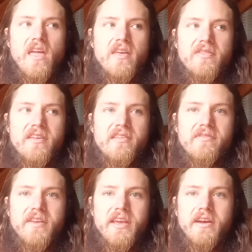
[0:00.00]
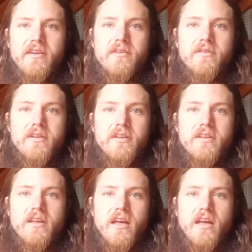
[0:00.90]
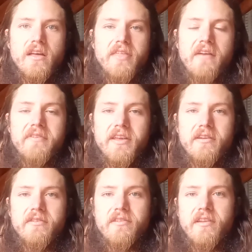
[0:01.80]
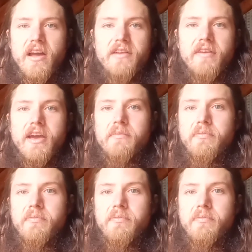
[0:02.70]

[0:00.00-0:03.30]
this video that video is kind of like